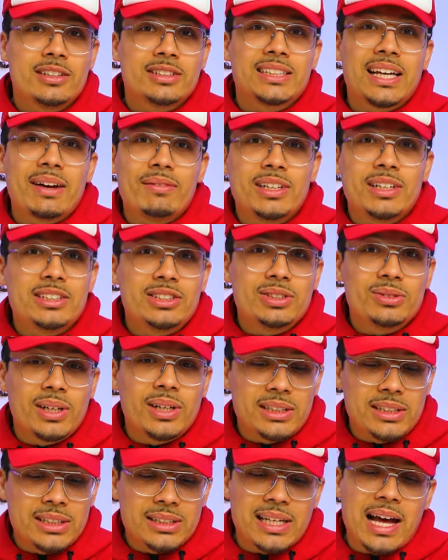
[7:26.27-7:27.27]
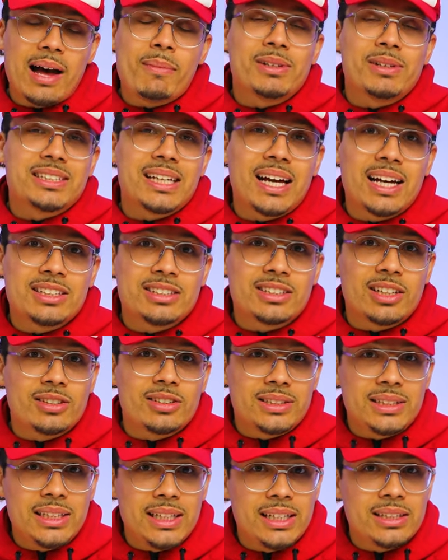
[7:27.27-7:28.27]
They're seventy-two inches, I'm a size
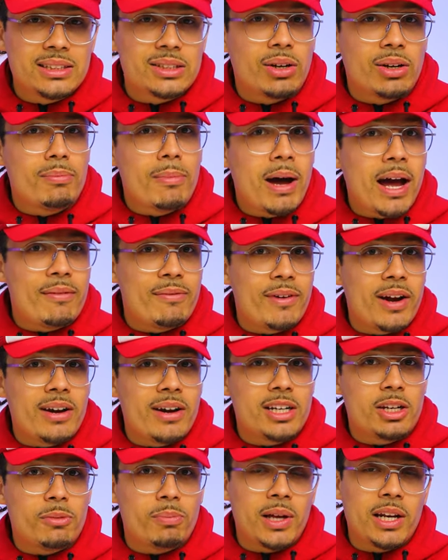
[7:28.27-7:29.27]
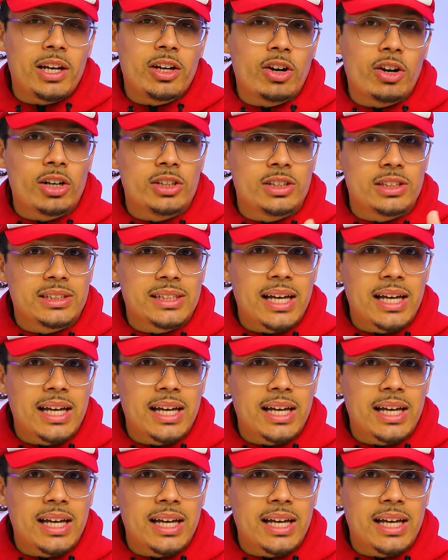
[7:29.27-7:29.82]
thirteen, so it might vary depending on your